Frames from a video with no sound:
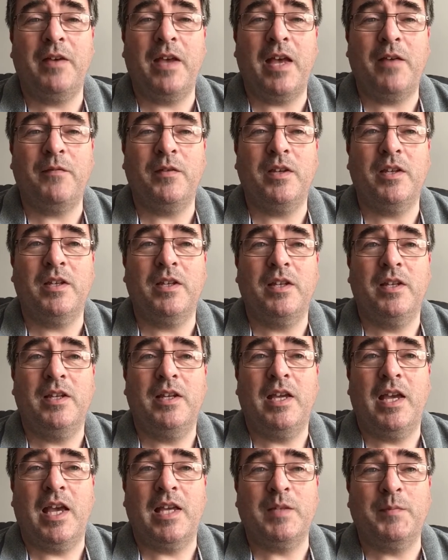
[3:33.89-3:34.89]
heaven,
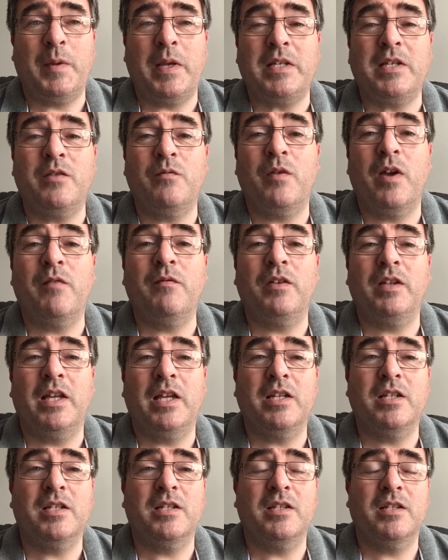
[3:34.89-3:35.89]
especially in
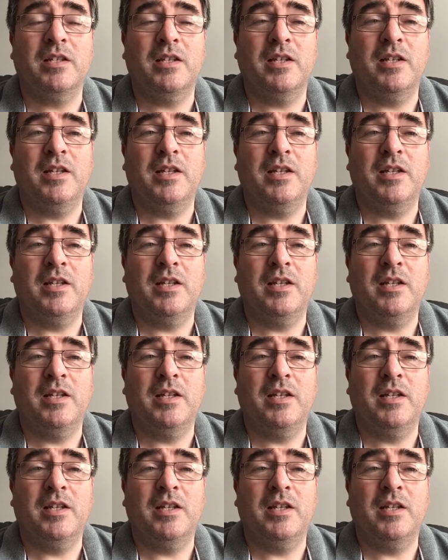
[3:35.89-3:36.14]
Revelation,